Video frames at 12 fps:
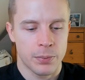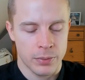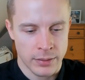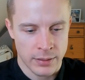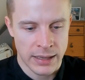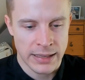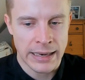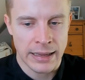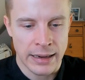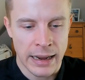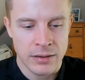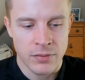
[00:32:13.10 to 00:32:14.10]
that get
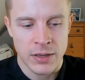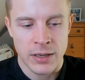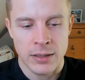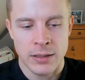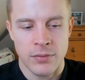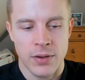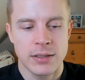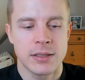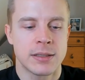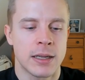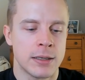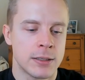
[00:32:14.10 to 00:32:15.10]
activated in the fast
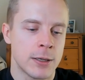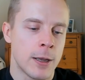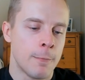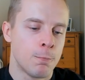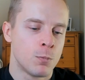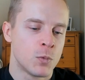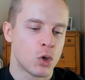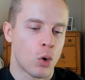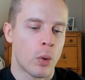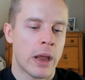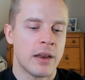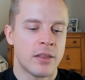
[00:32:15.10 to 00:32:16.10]
state. So
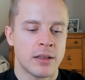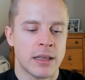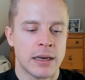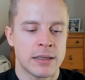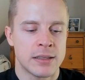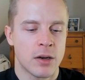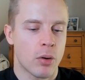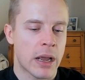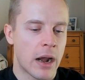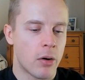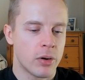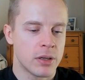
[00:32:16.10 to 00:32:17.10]
anything that has is zero
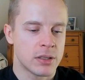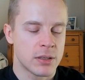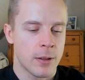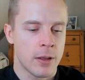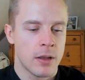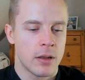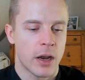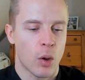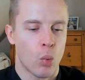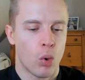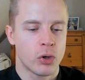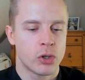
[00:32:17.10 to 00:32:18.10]
calories, like
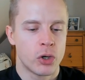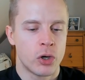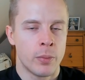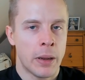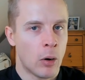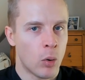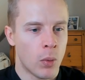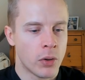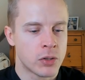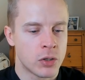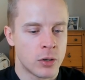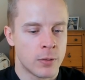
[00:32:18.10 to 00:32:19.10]
water, mineral
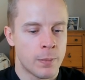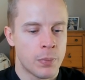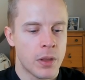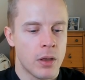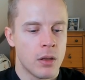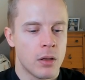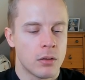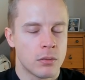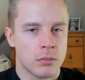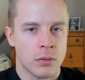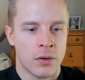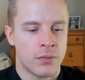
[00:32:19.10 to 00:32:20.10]
water,
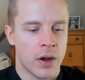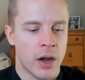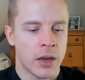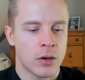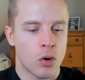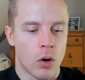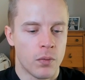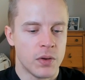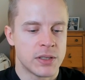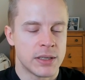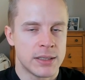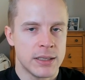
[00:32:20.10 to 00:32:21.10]
are fine. Coffees
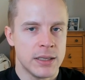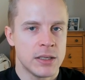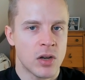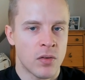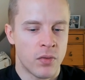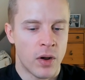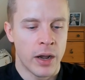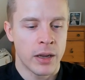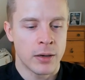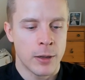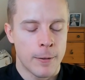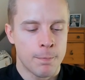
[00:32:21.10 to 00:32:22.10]
and teas are
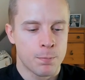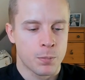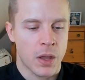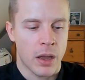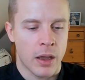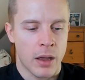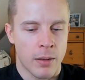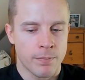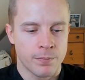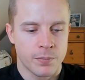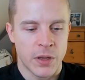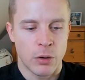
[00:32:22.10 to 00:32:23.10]
fine um,
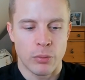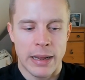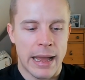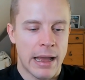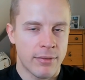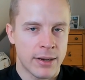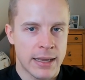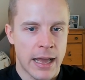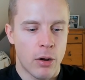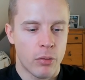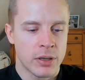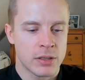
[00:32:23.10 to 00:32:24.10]
they don't have any
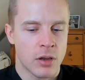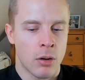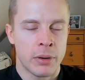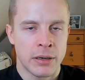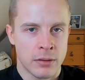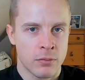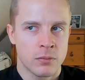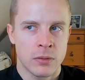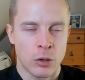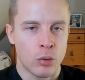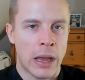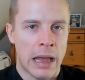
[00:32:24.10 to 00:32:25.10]
calories. I mean, they
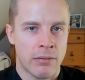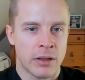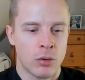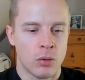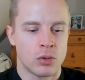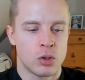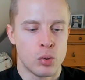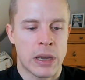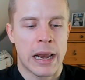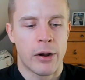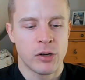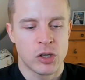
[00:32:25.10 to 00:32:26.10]
do have like you know two
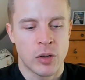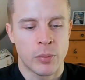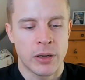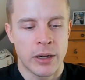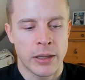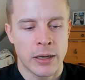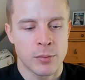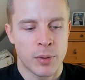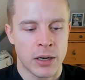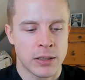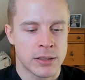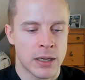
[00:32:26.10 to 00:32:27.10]
calories or something like that,
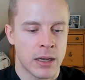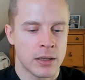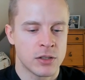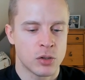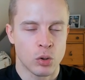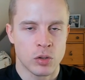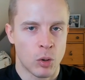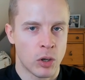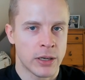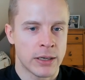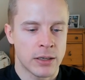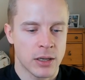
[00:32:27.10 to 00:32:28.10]
but uh, it's so small
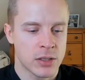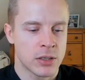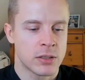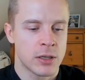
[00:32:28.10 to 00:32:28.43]
that it doesn't